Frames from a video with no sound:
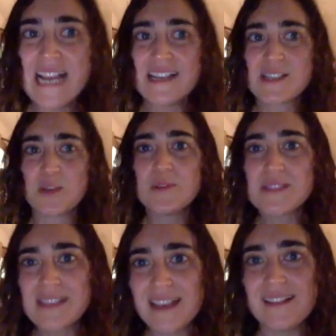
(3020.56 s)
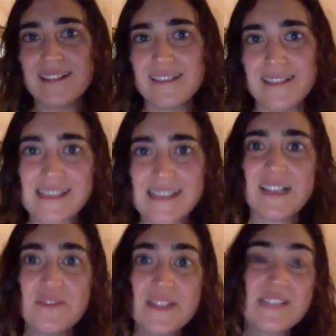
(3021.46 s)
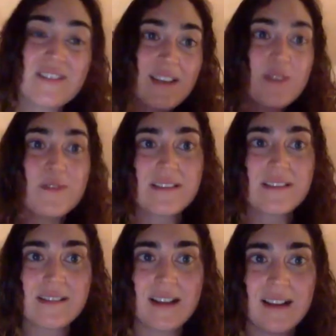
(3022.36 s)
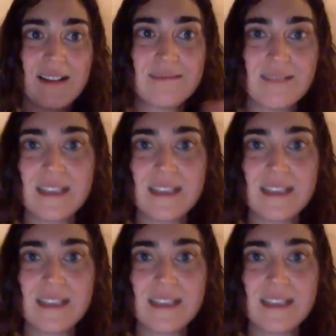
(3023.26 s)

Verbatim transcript: So you see, the state of Israel uses uh,